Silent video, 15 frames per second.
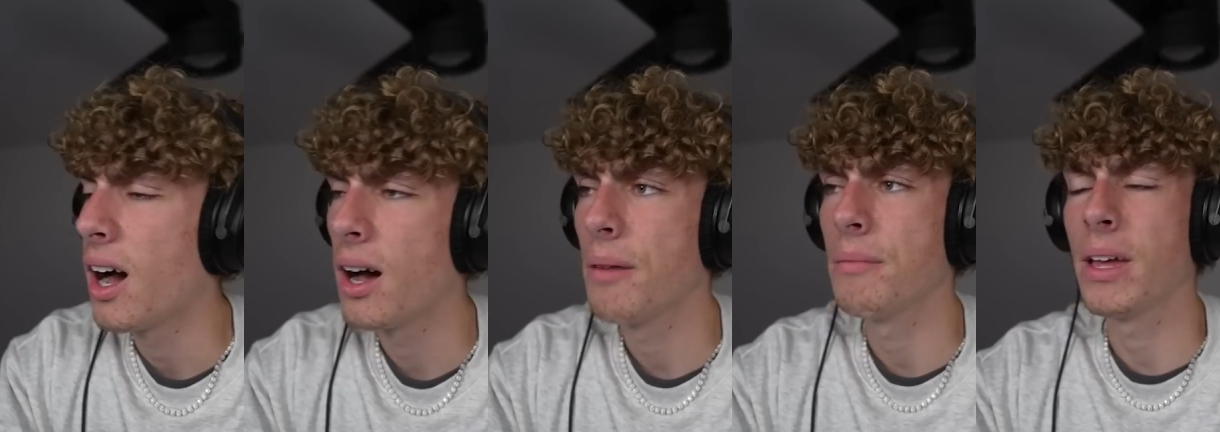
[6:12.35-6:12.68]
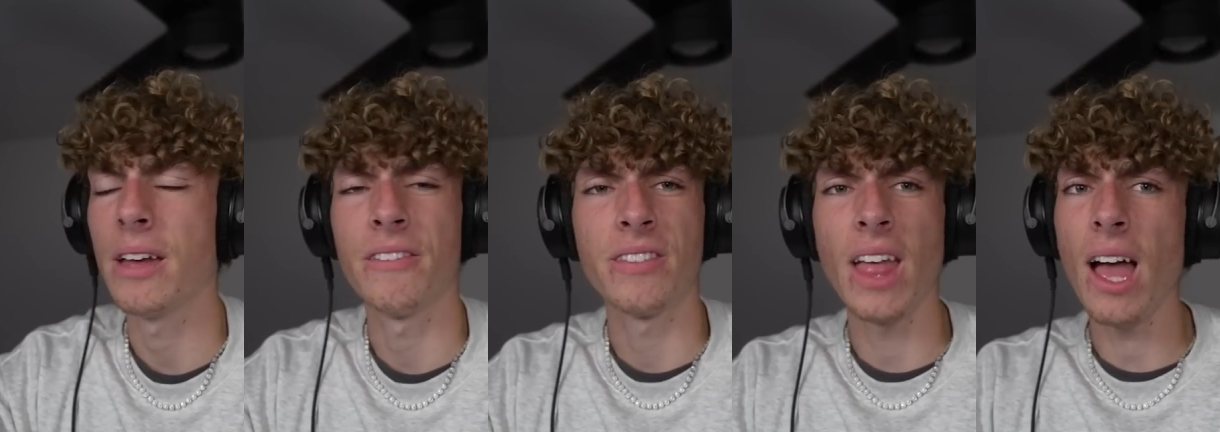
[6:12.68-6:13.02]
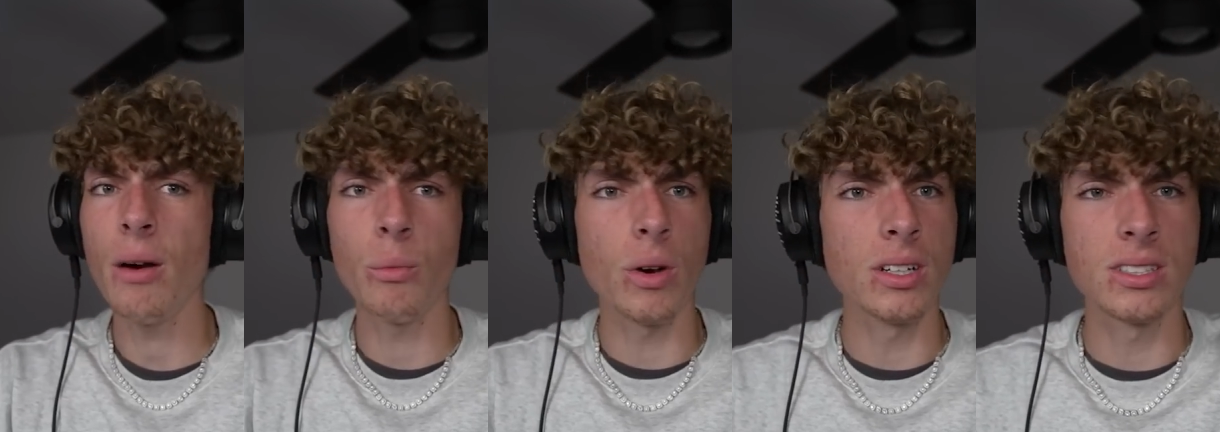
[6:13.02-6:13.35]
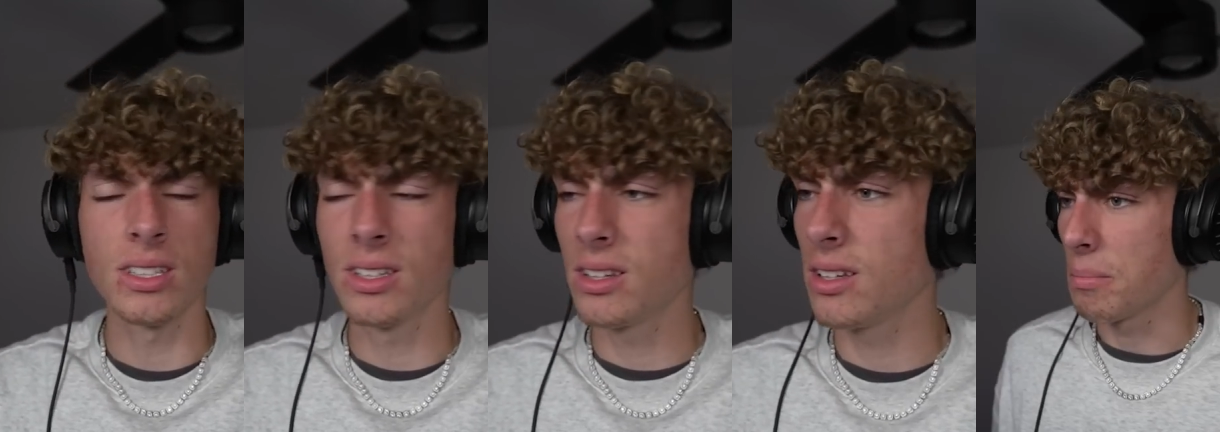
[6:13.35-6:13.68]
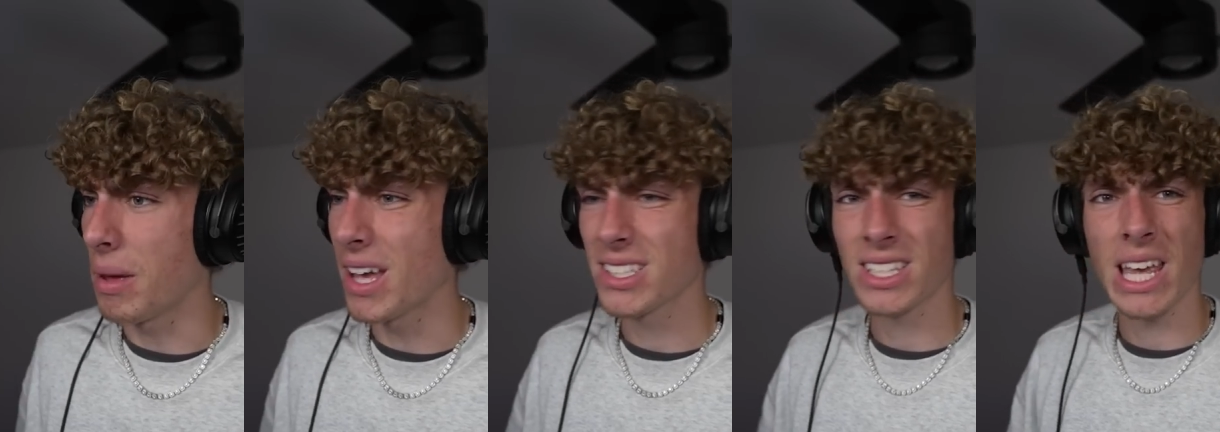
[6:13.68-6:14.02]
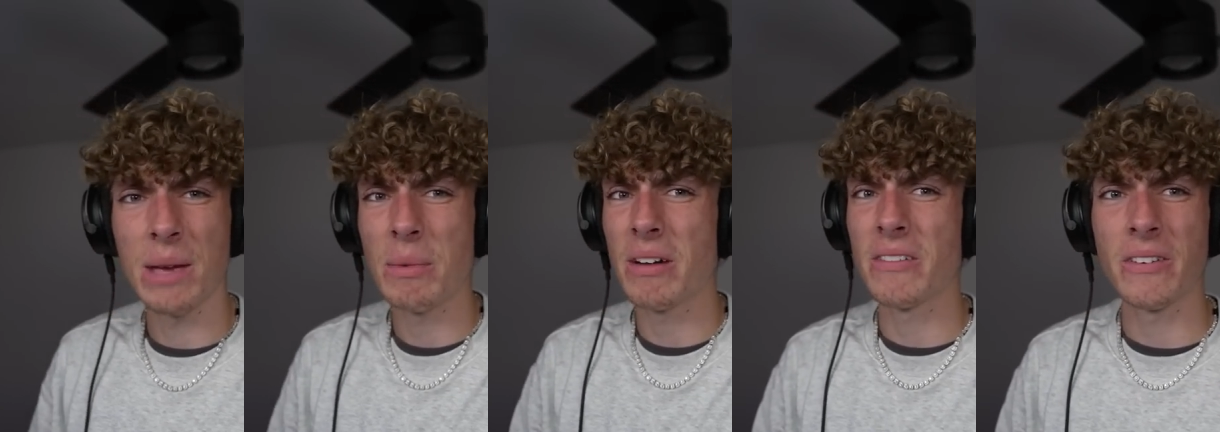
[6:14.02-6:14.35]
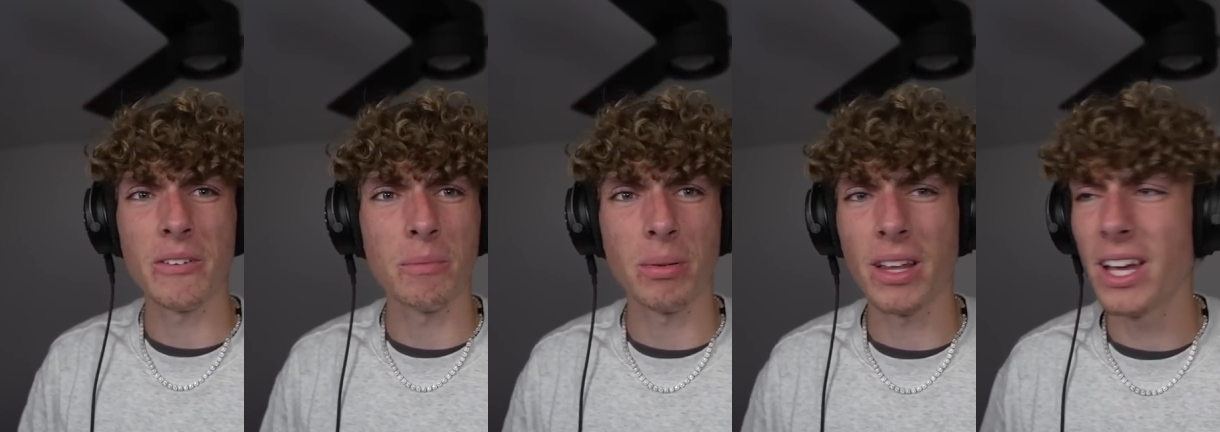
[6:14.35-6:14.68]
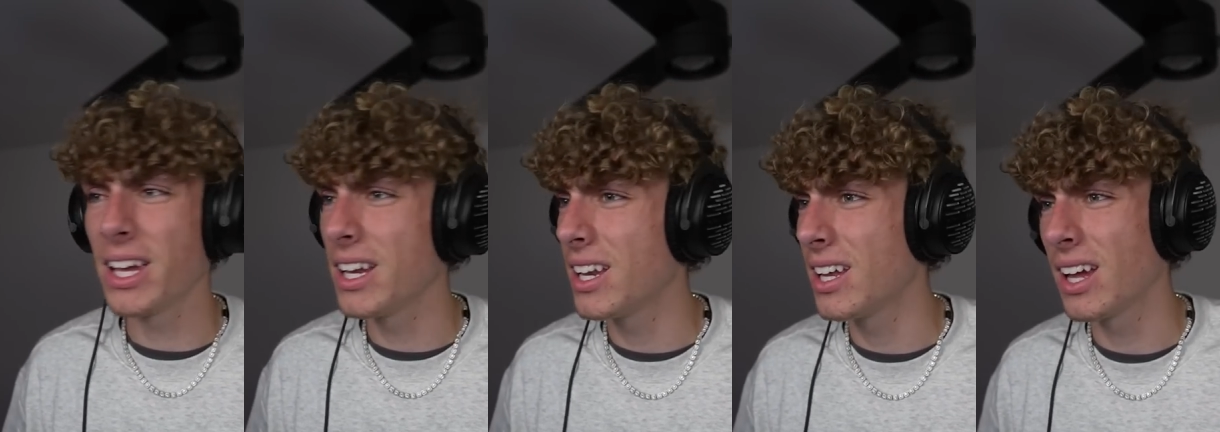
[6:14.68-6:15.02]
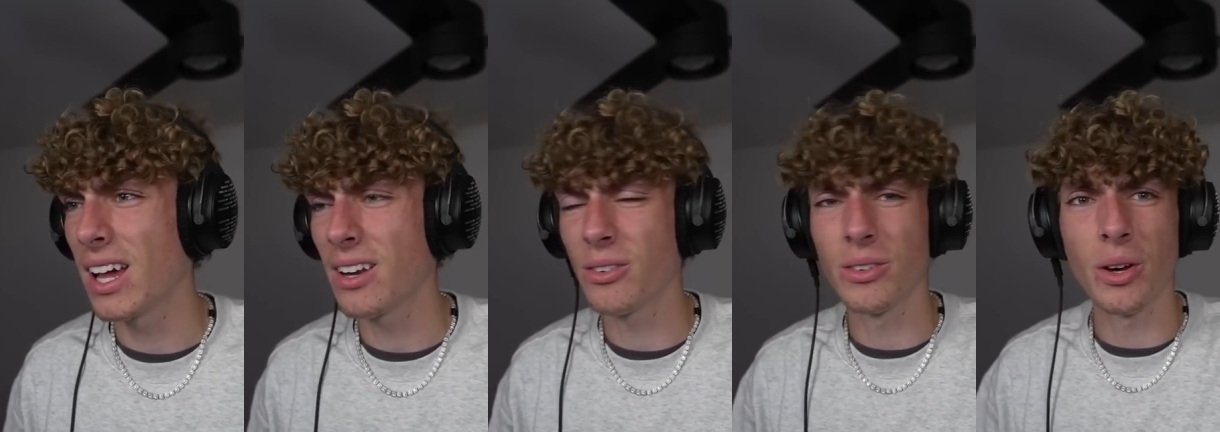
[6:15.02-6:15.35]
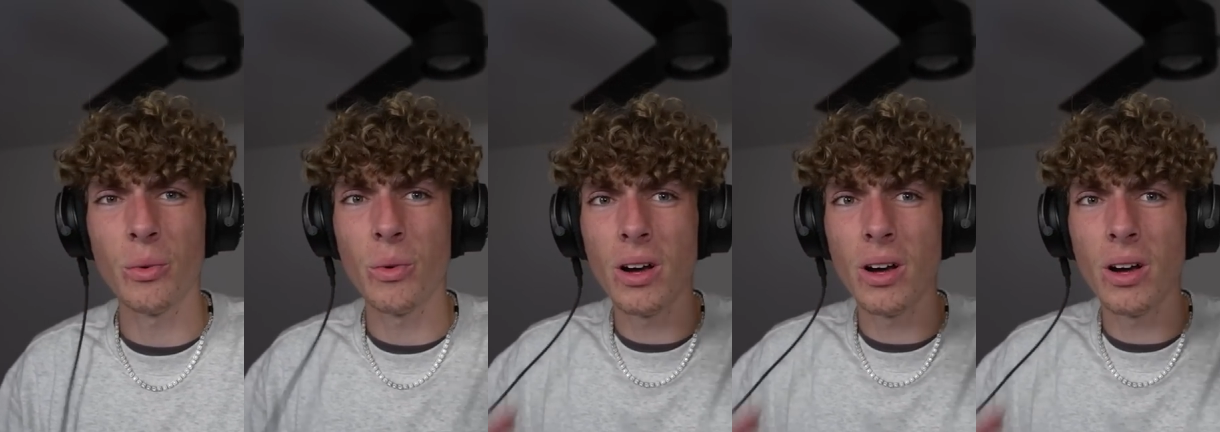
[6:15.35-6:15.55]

Um, if that wasn't the best game I've ever played, I don't know